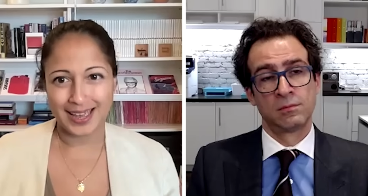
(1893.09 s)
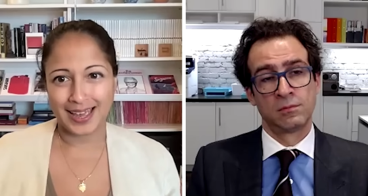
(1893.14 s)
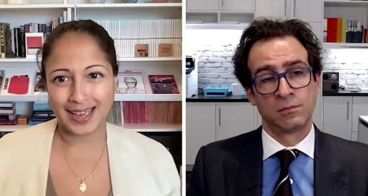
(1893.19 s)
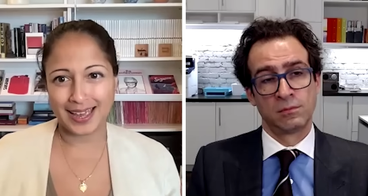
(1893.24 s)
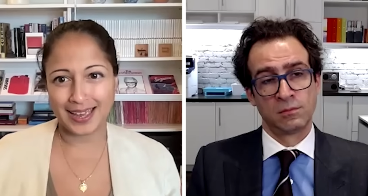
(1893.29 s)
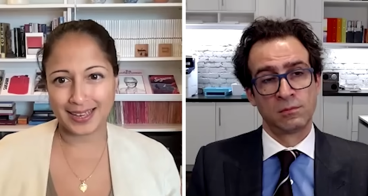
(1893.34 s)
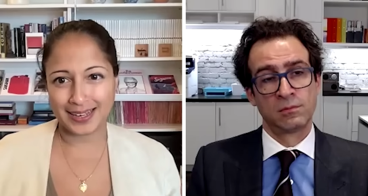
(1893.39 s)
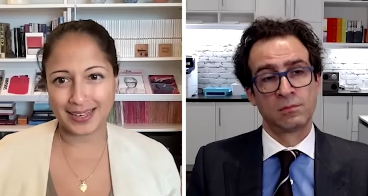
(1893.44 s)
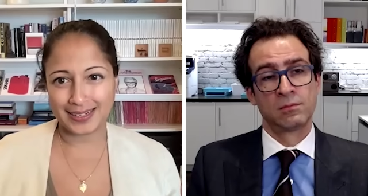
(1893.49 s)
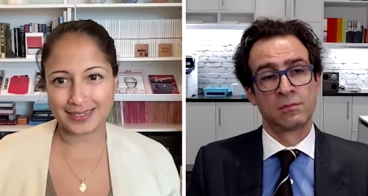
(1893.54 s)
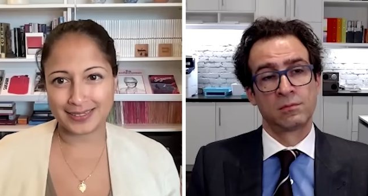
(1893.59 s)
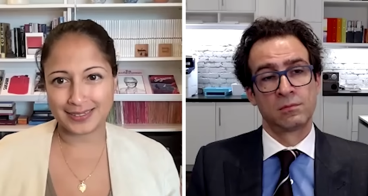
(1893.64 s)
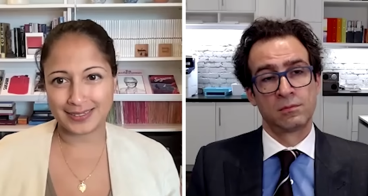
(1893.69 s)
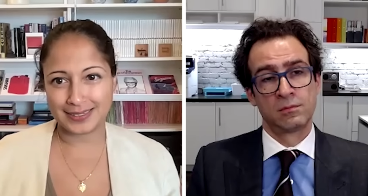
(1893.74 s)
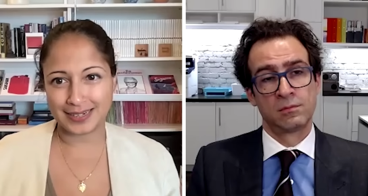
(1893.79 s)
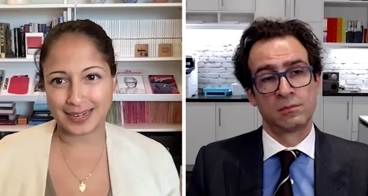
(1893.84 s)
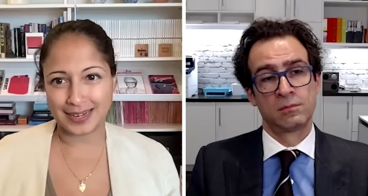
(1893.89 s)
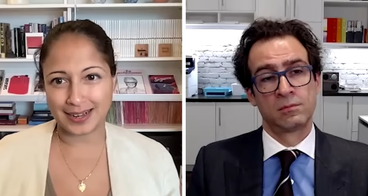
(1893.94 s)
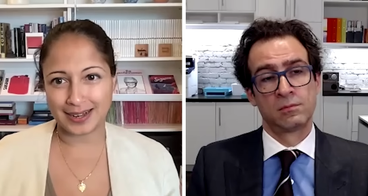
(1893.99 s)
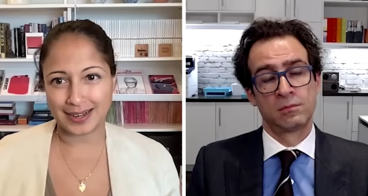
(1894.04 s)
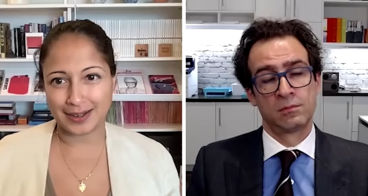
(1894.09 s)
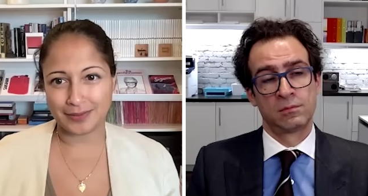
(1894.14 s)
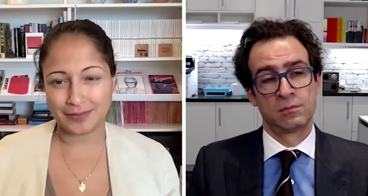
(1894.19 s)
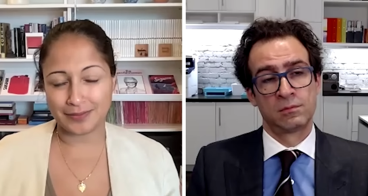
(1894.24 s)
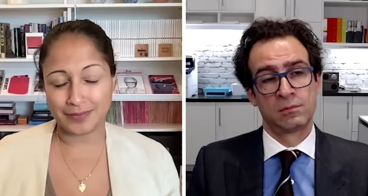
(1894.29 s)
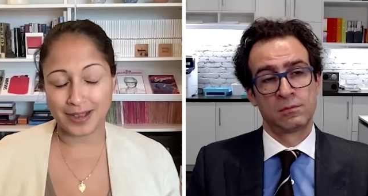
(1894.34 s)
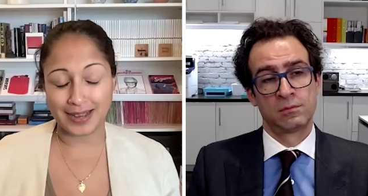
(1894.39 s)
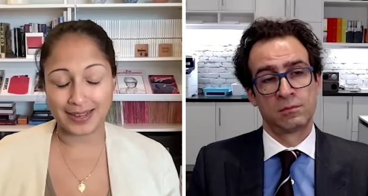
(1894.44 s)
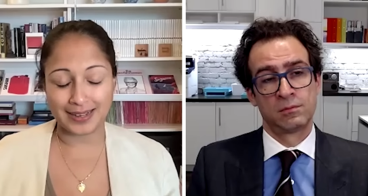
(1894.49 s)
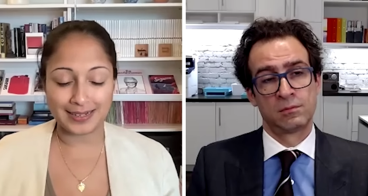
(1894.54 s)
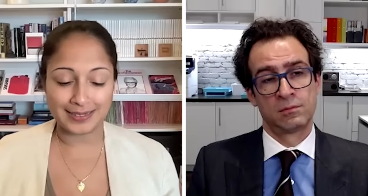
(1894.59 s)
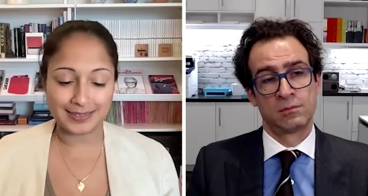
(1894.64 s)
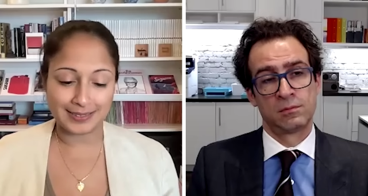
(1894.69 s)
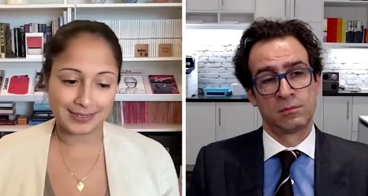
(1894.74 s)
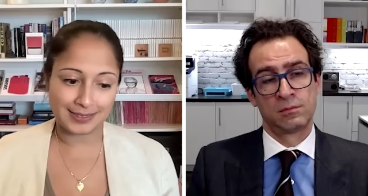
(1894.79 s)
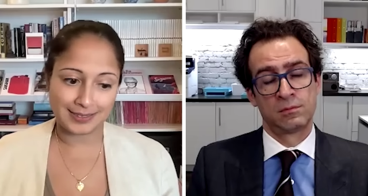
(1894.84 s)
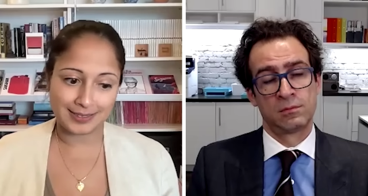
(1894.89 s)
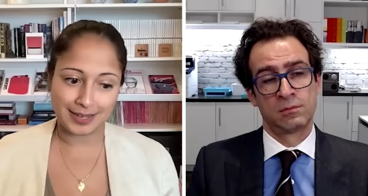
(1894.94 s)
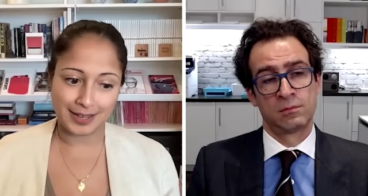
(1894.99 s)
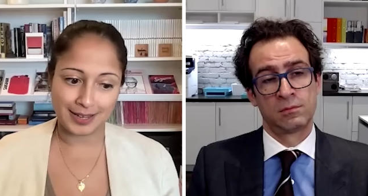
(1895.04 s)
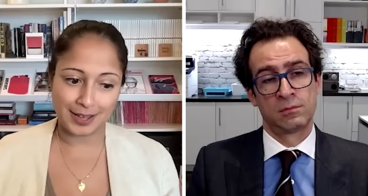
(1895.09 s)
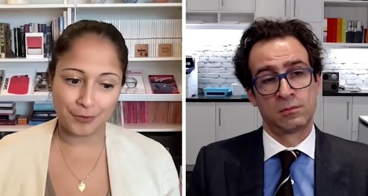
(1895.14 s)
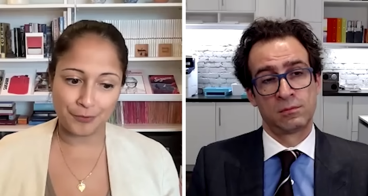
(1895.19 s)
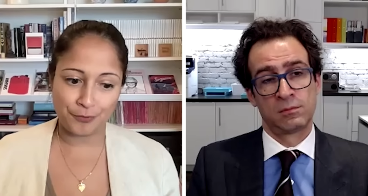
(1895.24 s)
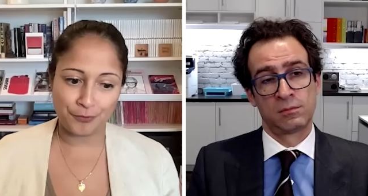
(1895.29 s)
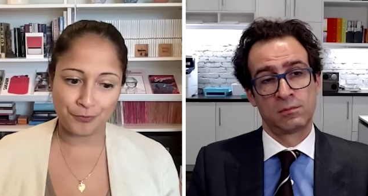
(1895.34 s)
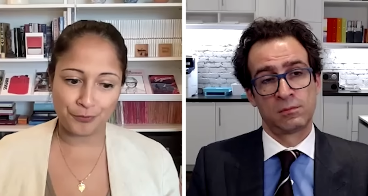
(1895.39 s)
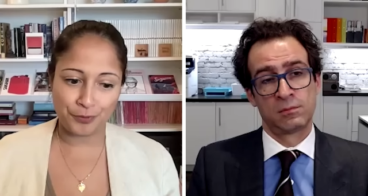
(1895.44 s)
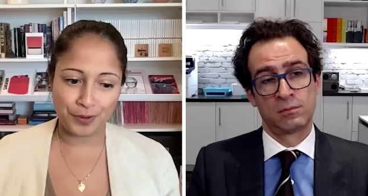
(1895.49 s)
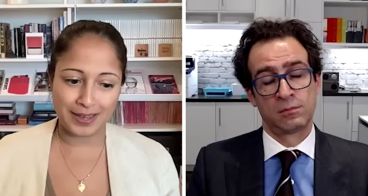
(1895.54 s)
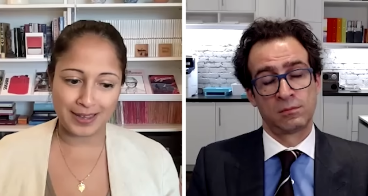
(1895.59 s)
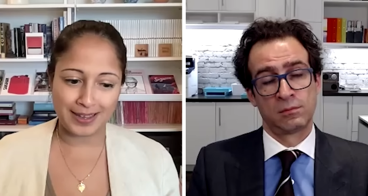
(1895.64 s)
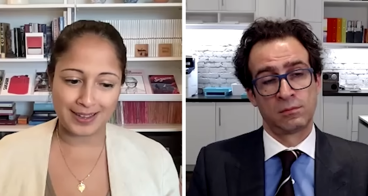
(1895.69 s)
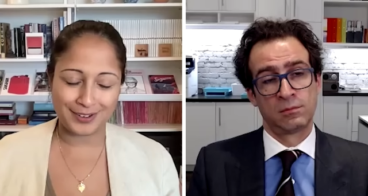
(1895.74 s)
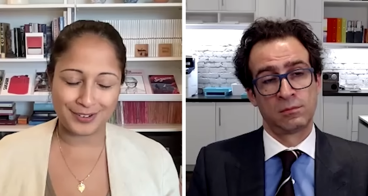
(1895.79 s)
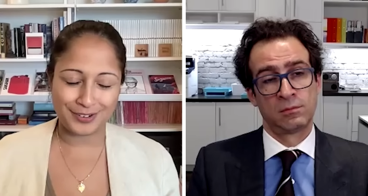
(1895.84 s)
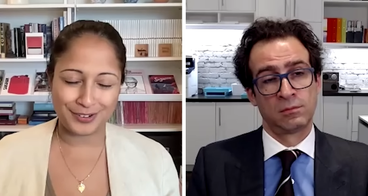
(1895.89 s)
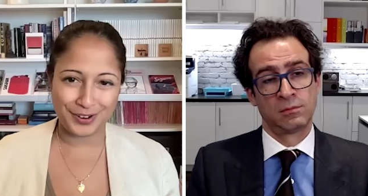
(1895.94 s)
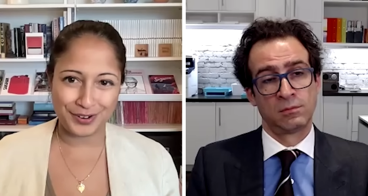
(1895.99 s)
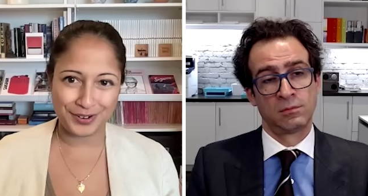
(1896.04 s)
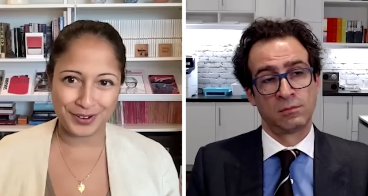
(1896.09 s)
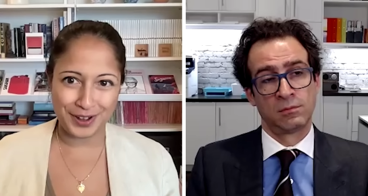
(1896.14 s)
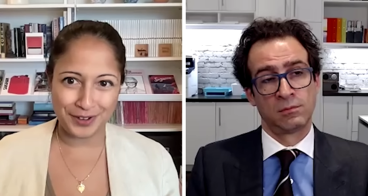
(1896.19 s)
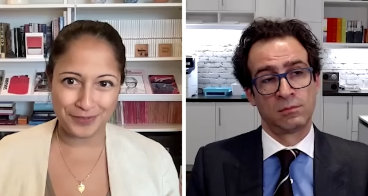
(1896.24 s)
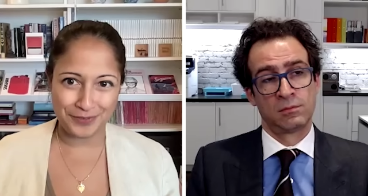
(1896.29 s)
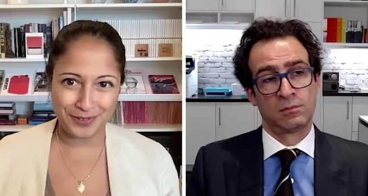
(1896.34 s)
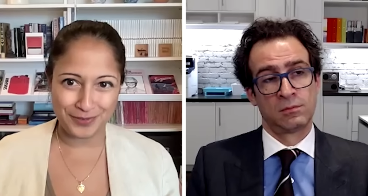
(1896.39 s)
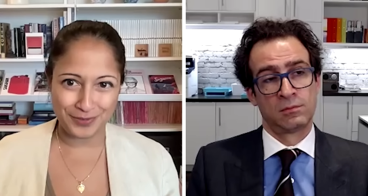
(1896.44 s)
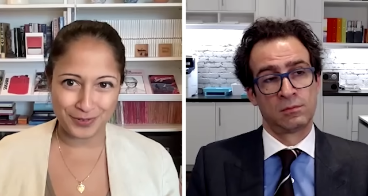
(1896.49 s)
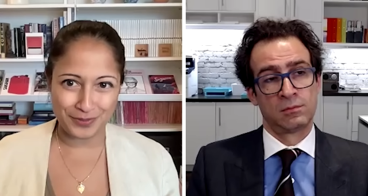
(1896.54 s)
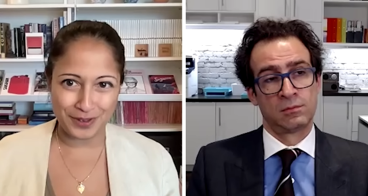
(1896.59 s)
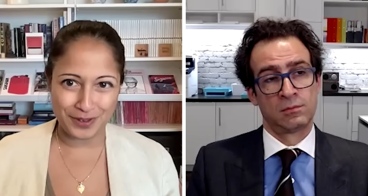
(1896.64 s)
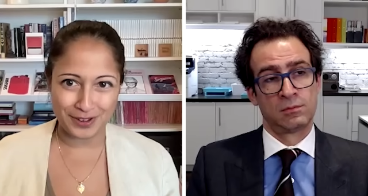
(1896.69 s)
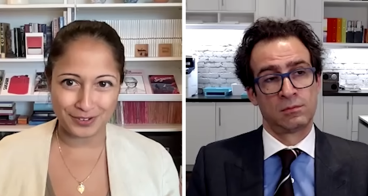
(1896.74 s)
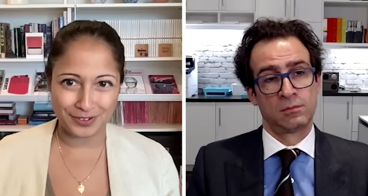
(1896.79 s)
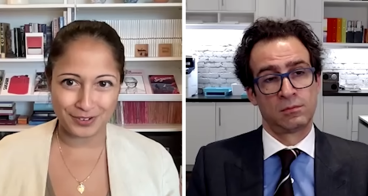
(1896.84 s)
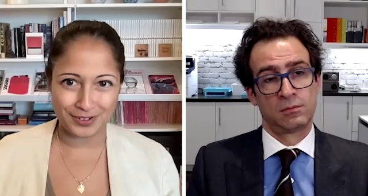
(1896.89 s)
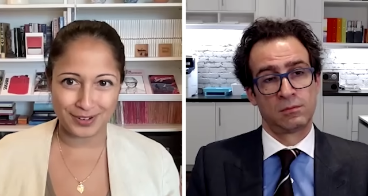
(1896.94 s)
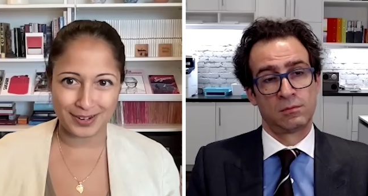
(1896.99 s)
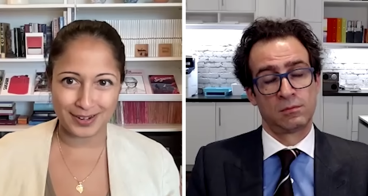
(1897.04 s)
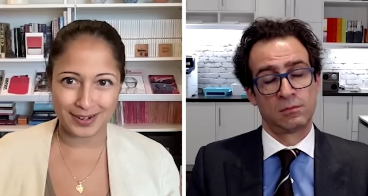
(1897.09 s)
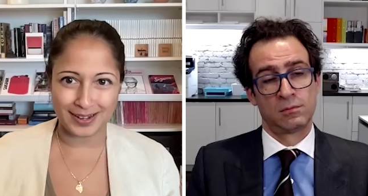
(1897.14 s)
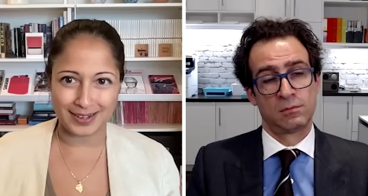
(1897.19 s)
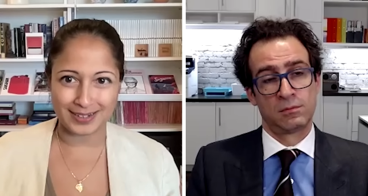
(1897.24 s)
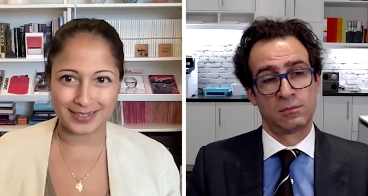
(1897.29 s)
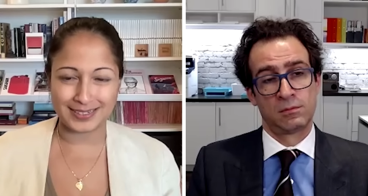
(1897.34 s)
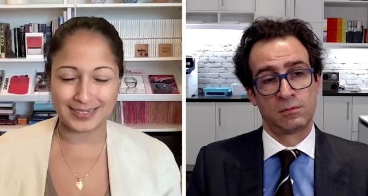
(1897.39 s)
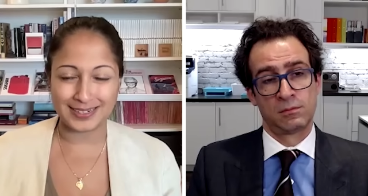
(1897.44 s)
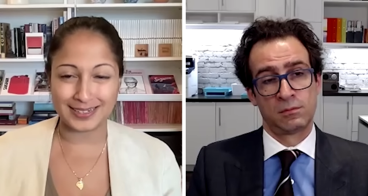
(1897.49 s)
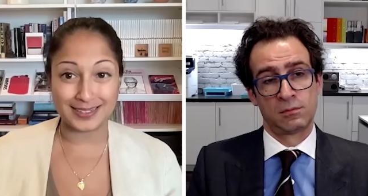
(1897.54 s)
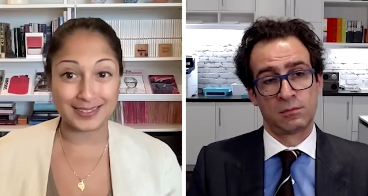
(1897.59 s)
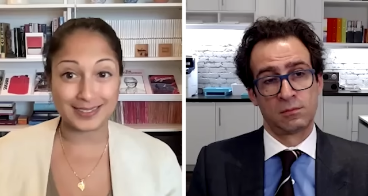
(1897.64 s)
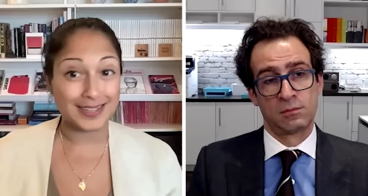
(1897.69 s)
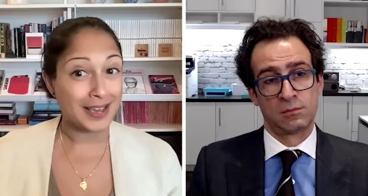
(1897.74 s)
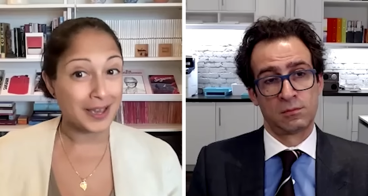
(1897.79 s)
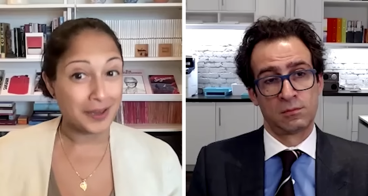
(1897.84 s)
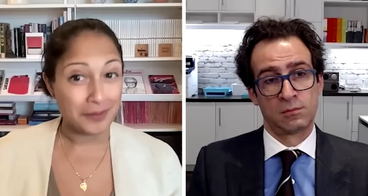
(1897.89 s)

Speaker 1: And um, I guess if we share enough information and ideas,